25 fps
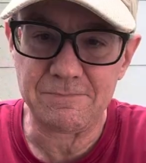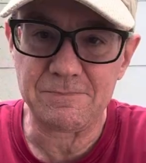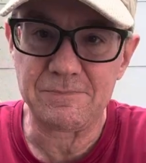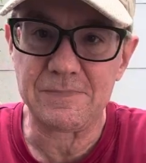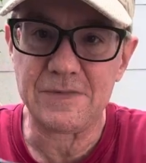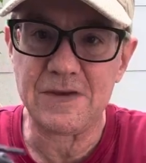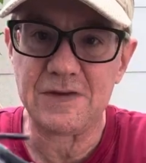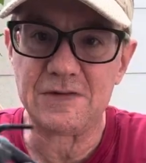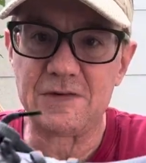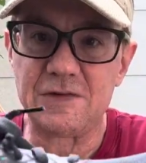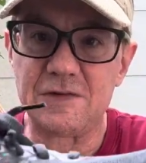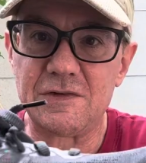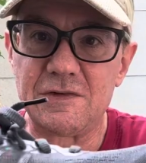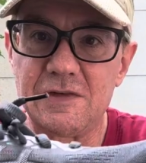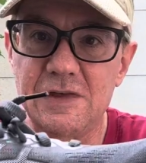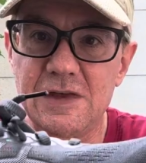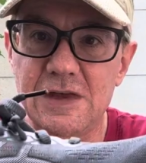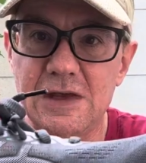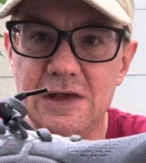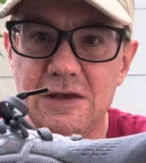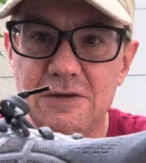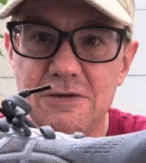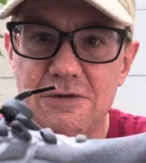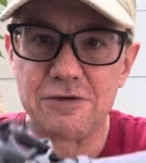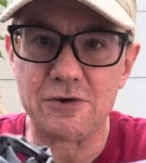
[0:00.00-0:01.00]
This is the
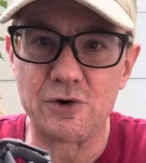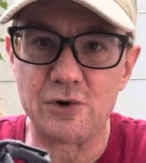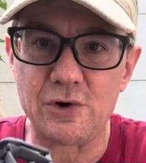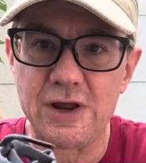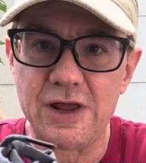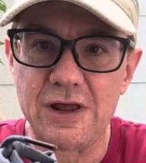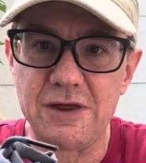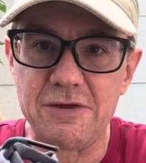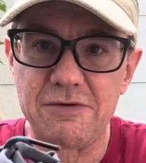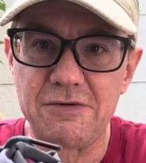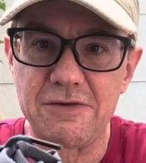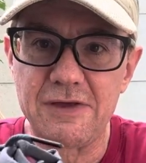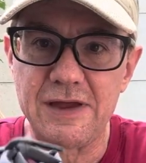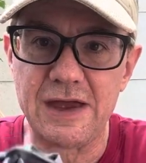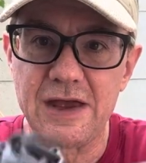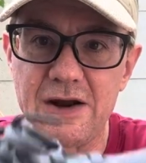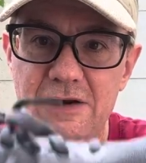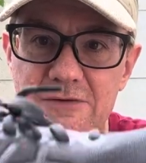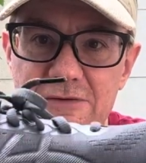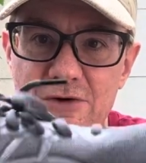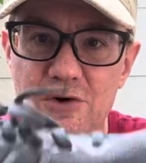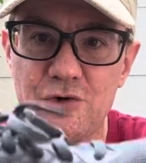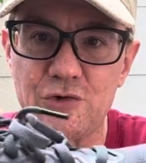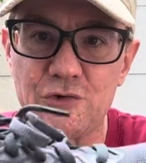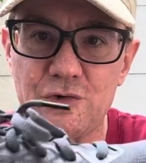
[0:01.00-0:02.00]
30th
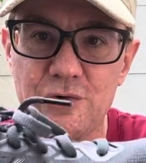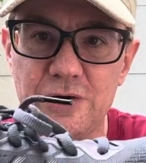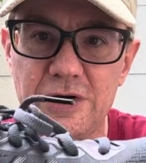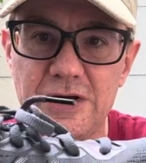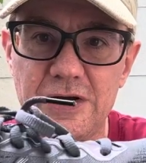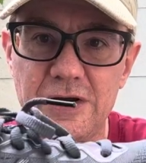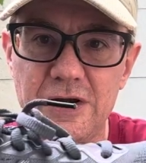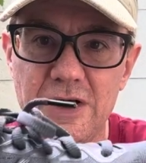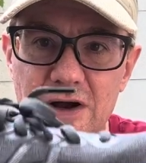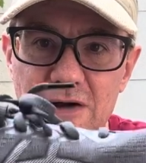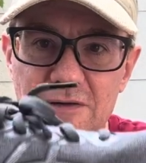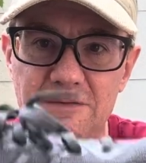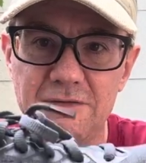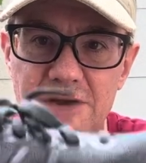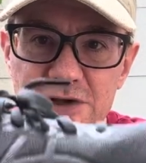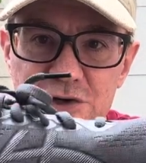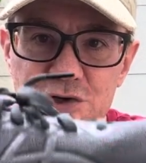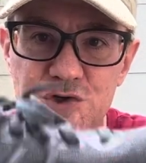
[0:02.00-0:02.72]
anniversary of this